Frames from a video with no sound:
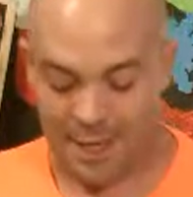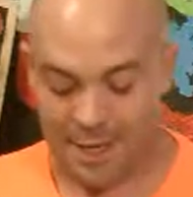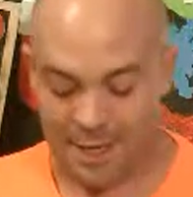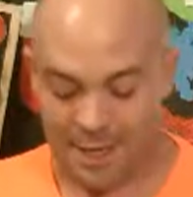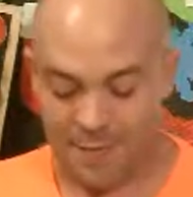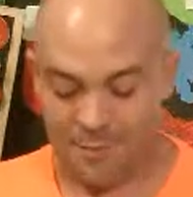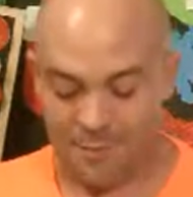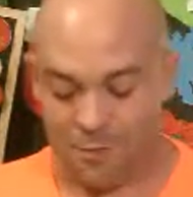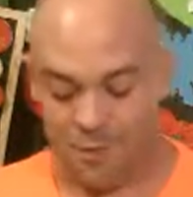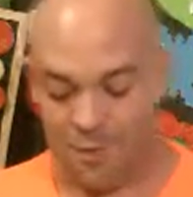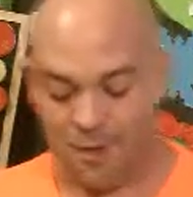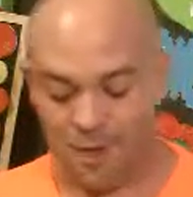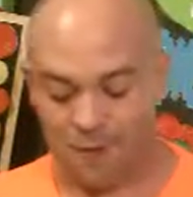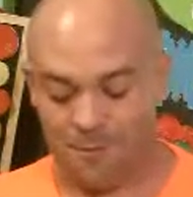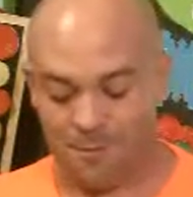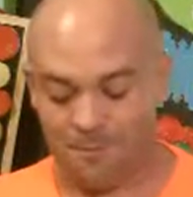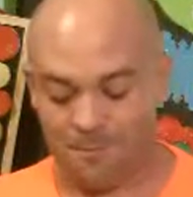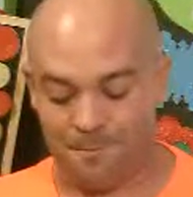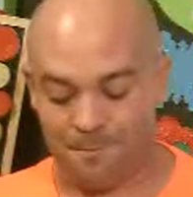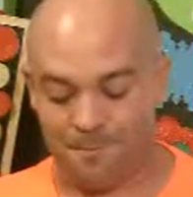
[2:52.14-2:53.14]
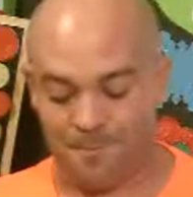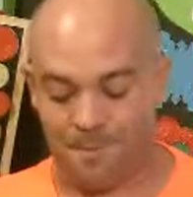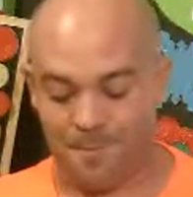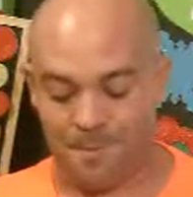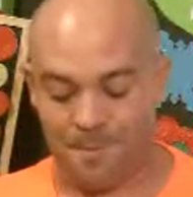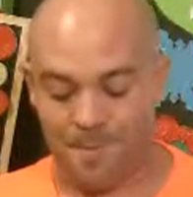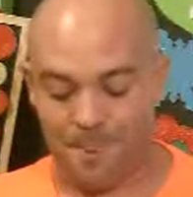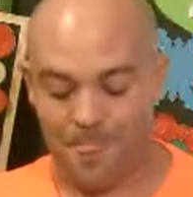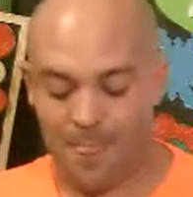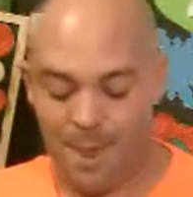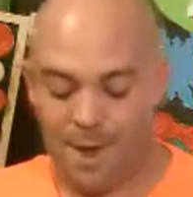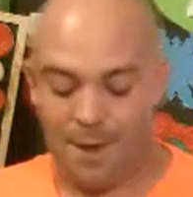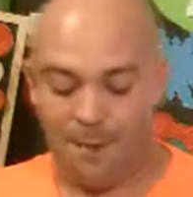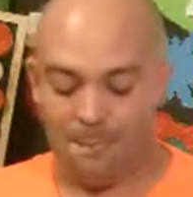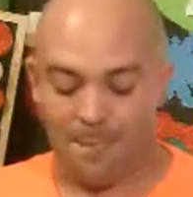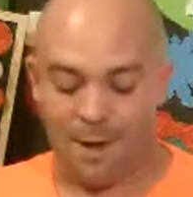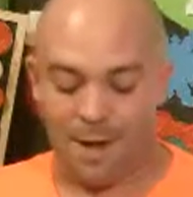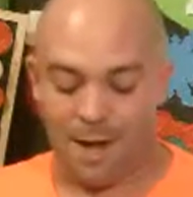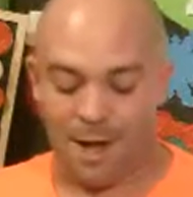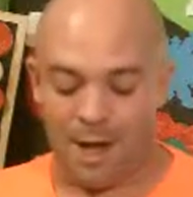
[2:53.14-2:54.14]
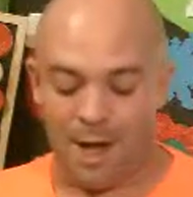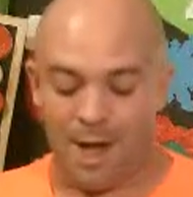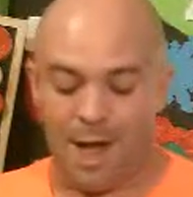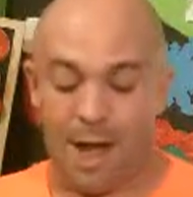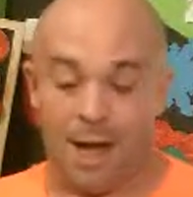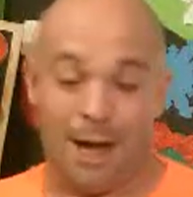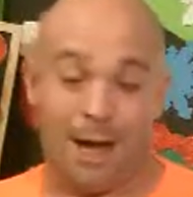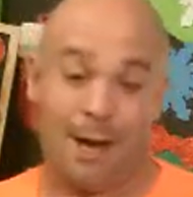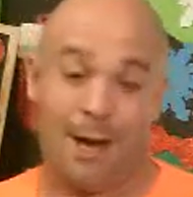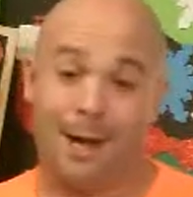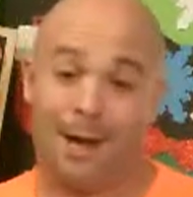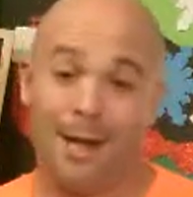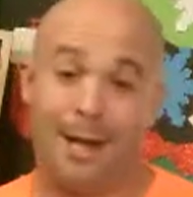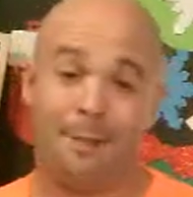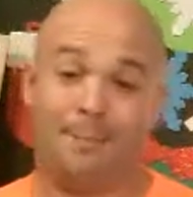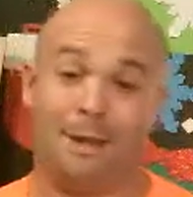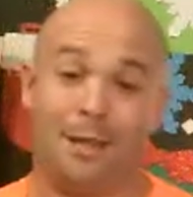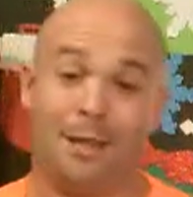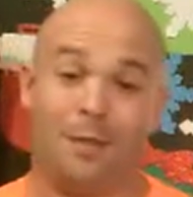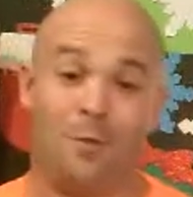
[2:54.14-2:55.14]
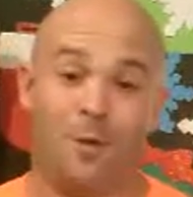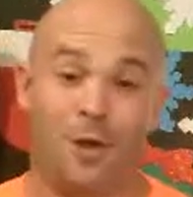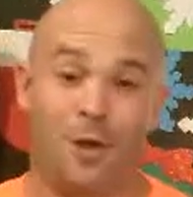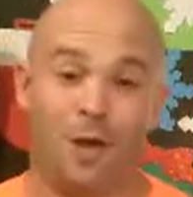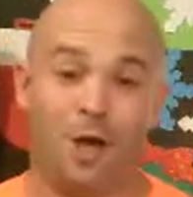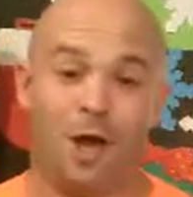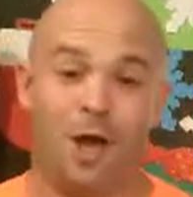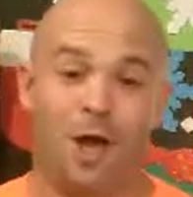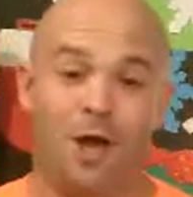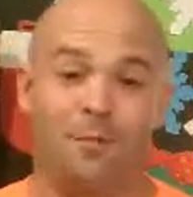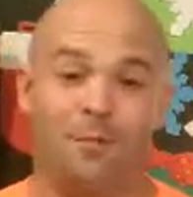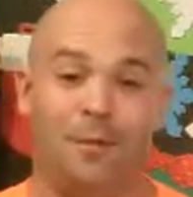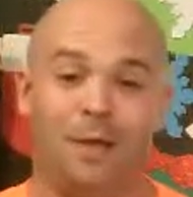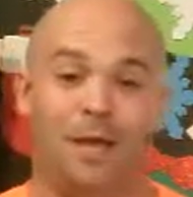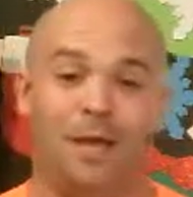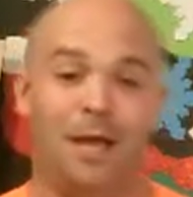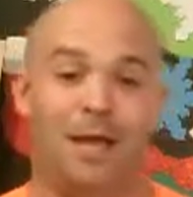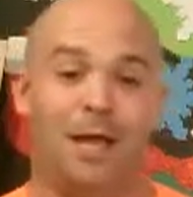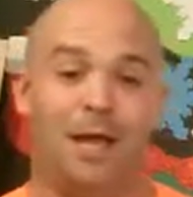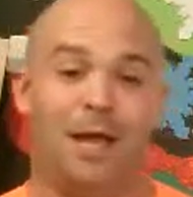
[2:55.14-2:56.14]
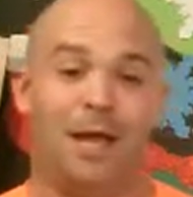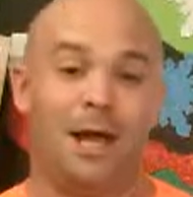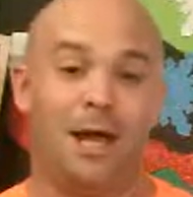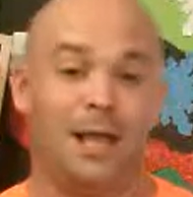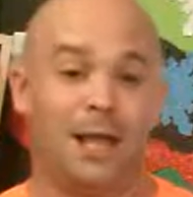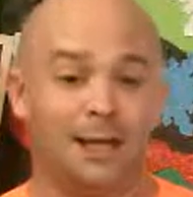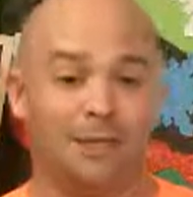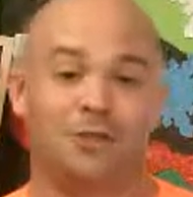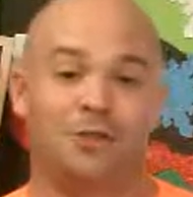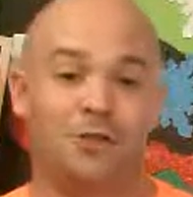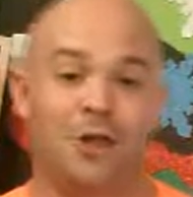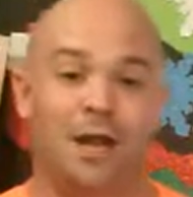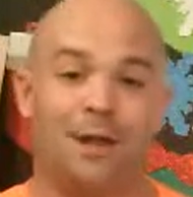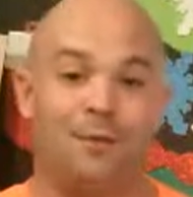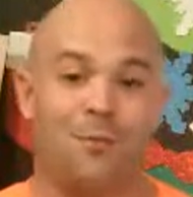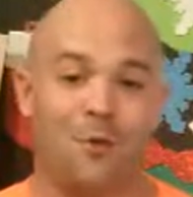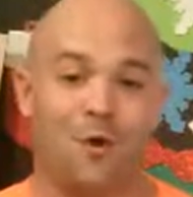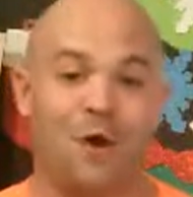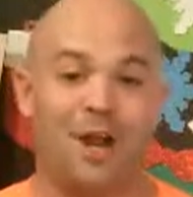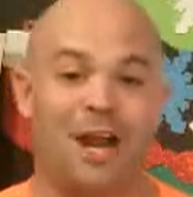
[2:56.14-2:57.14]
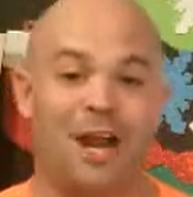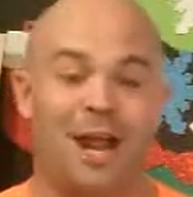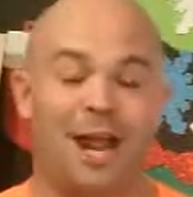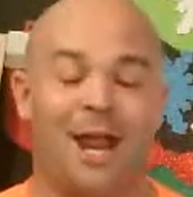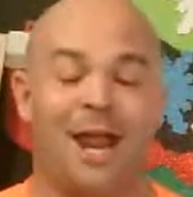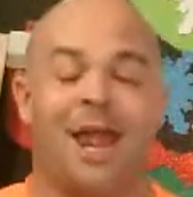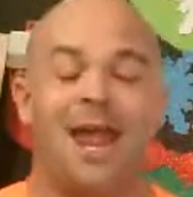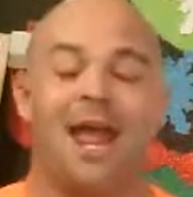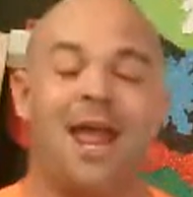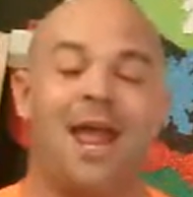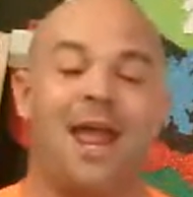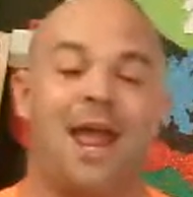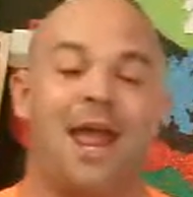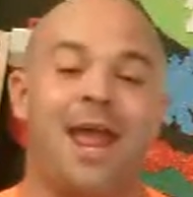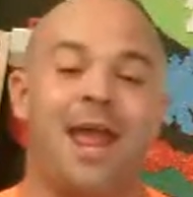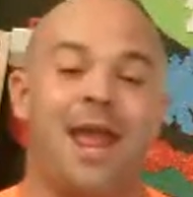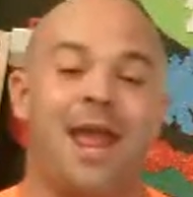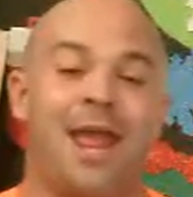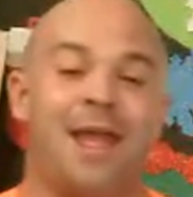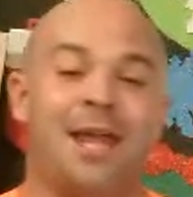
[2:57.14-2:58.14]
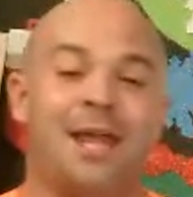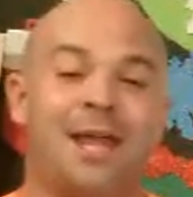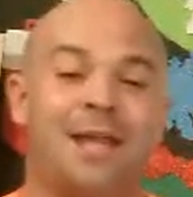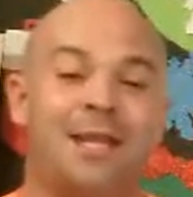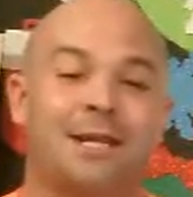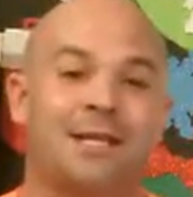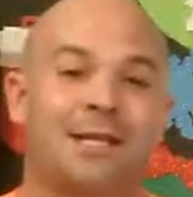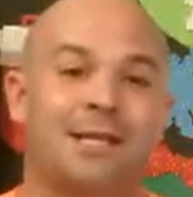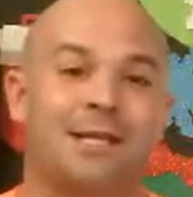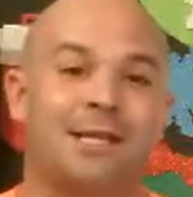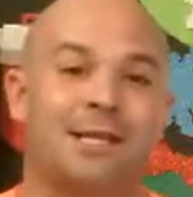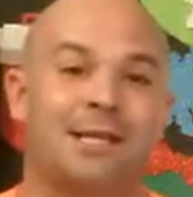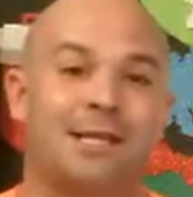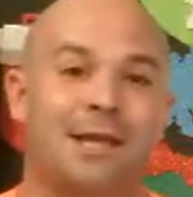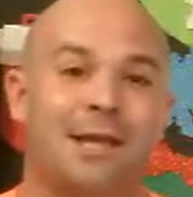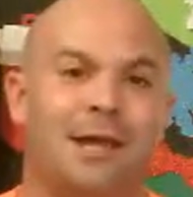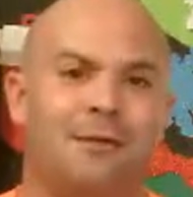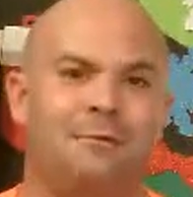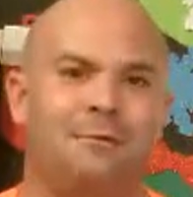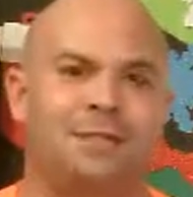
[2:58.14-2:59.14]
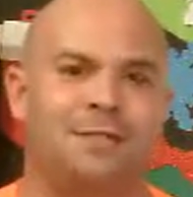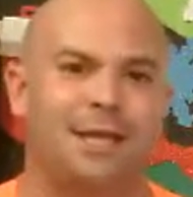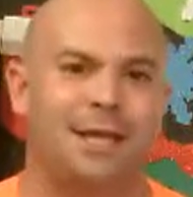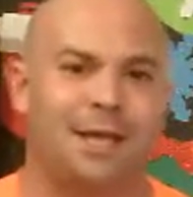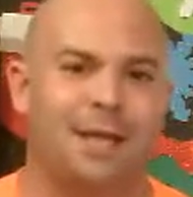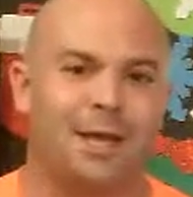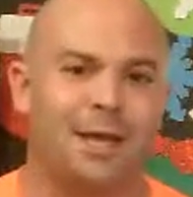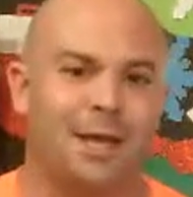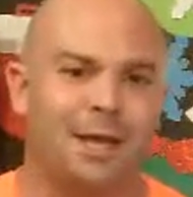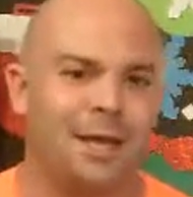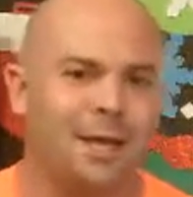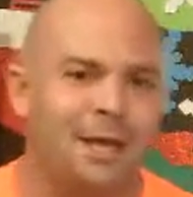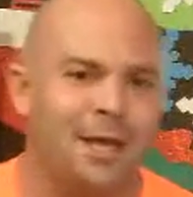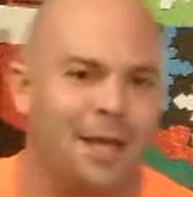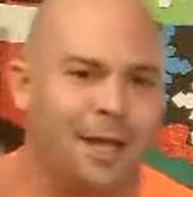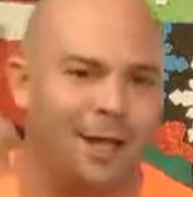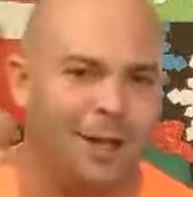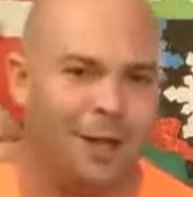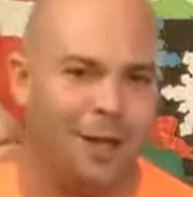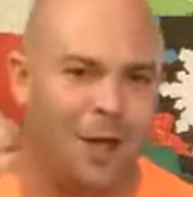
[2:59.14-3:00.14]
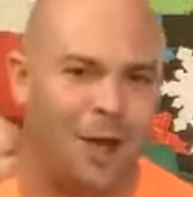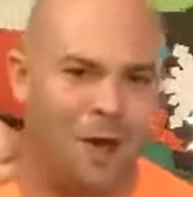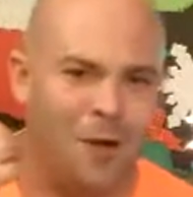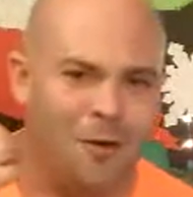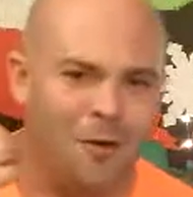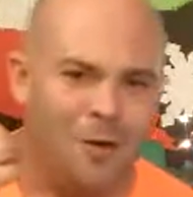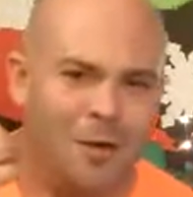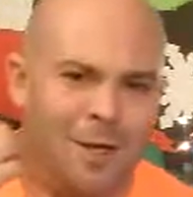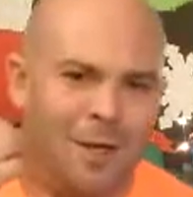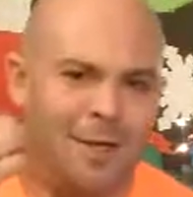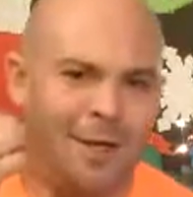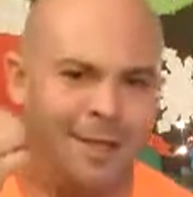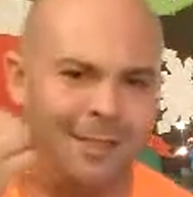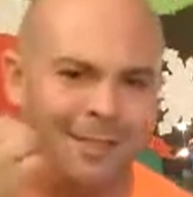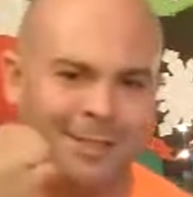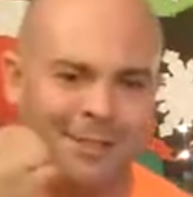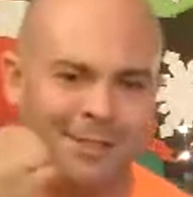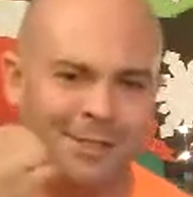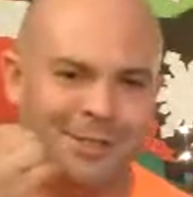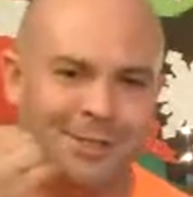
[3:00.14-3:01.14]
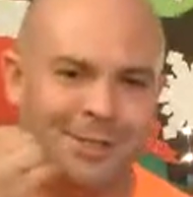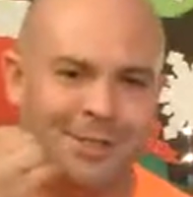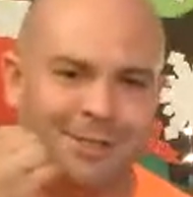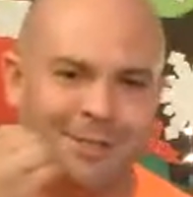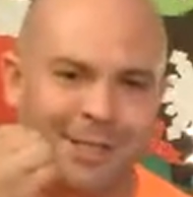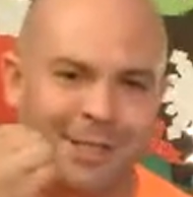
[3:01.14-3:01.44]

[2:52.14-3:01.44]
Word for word: anymore. But uh, yeah, my lawyer called me uh, yesterday morning, and I was like, "Hello, is this